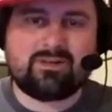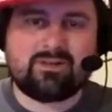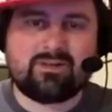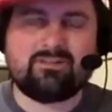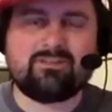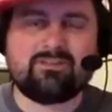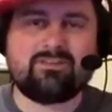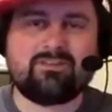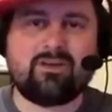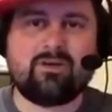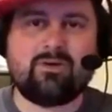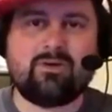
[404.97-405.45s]

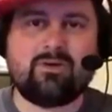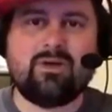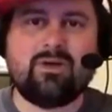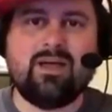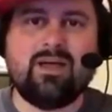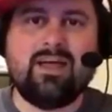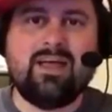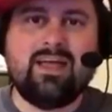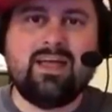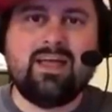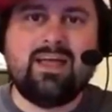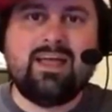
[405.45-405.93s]
So
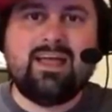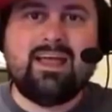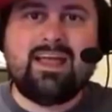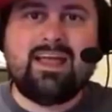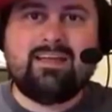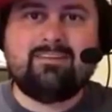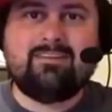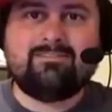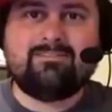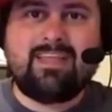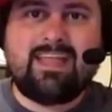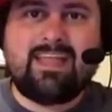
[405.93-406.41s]
if
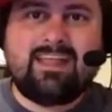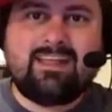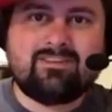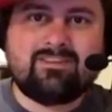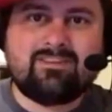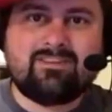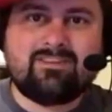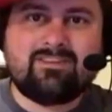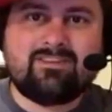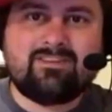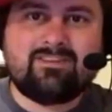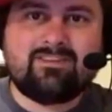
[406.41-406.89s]
they can
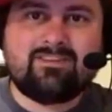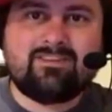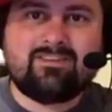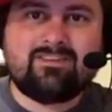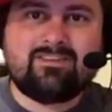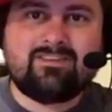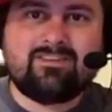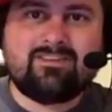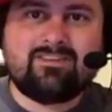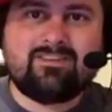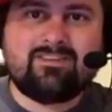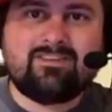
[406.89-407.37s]
somehow
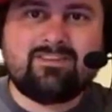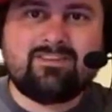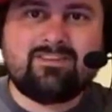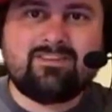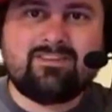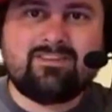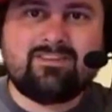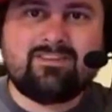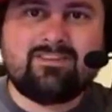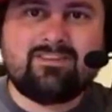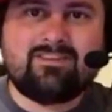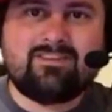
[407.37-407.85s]
bring that
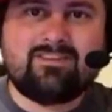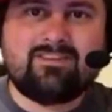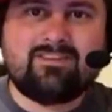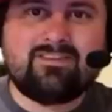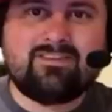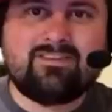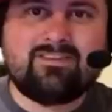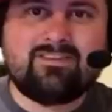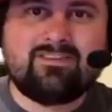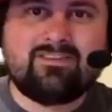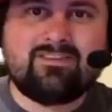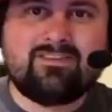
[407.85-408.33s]
element into
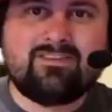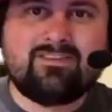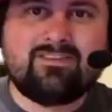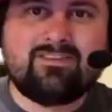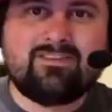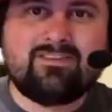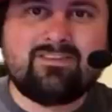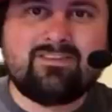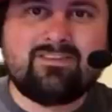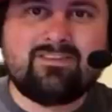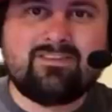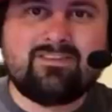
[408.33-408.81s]
Cars
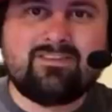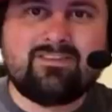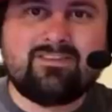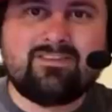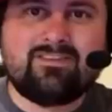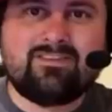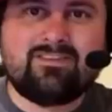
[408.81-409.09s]
3,